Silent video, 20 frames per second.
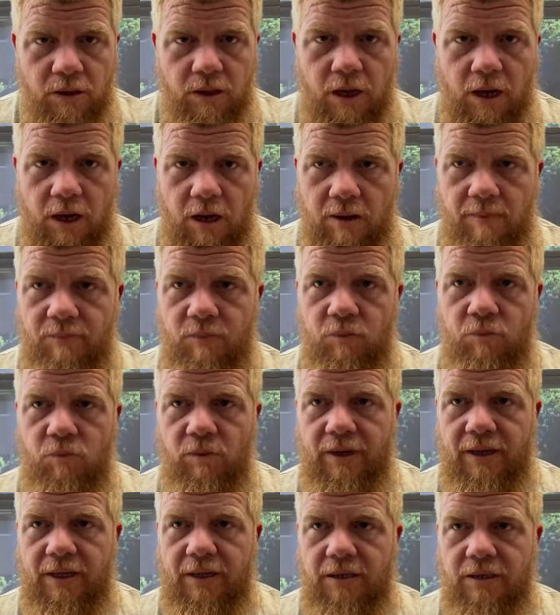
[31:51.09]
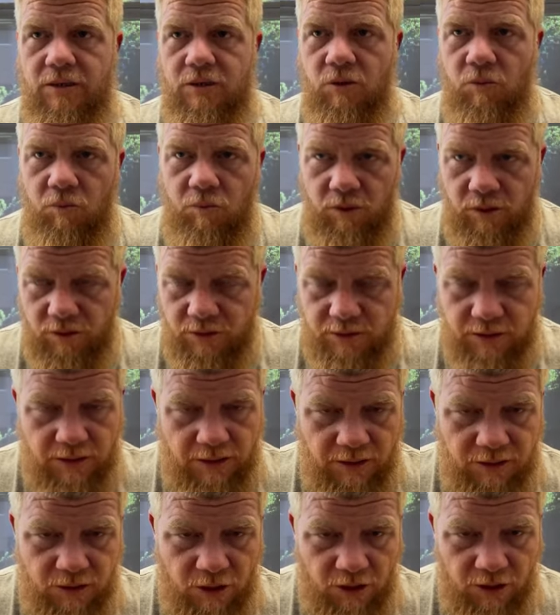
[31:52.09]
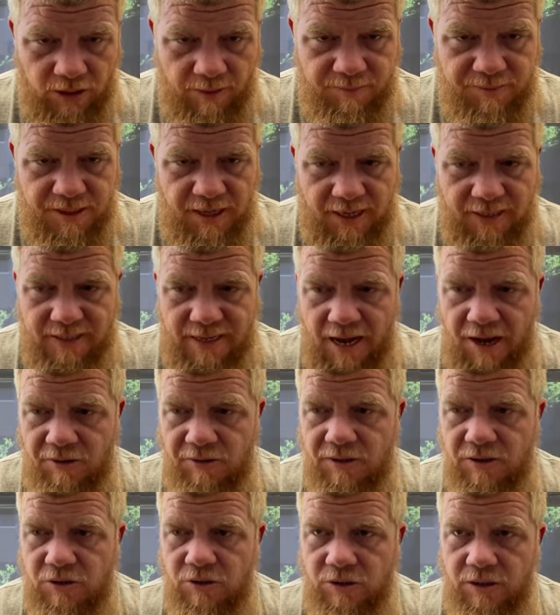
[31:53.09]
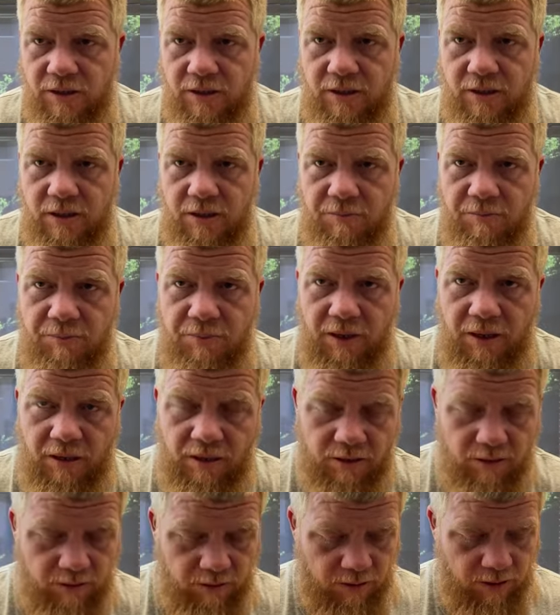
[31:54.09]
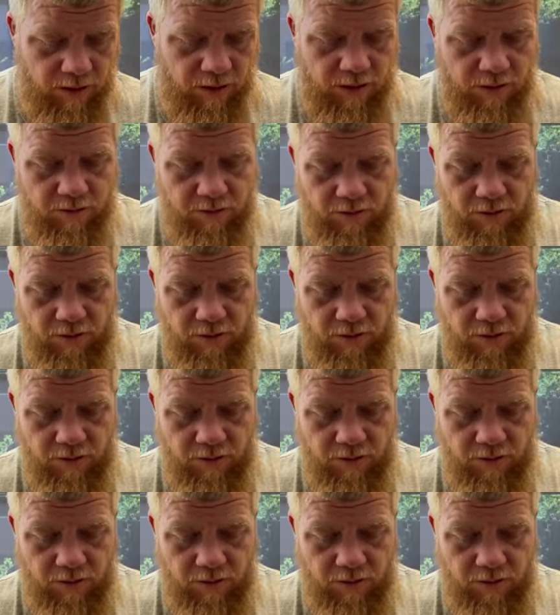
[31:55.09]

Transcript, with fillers: um, when the world's going to turn upside down and you're going to end up being uh,